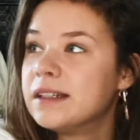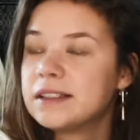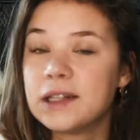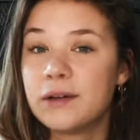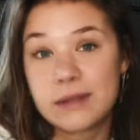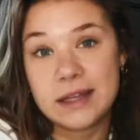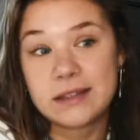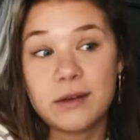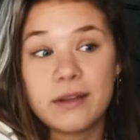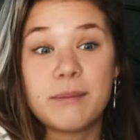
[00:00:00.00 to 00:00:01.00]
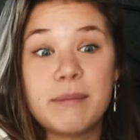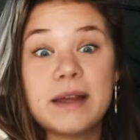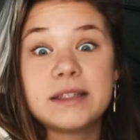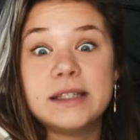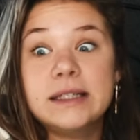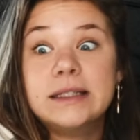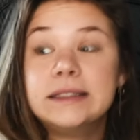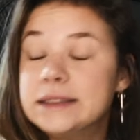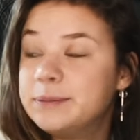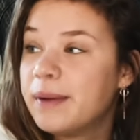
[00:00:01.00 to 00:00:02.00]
so that's all that matters.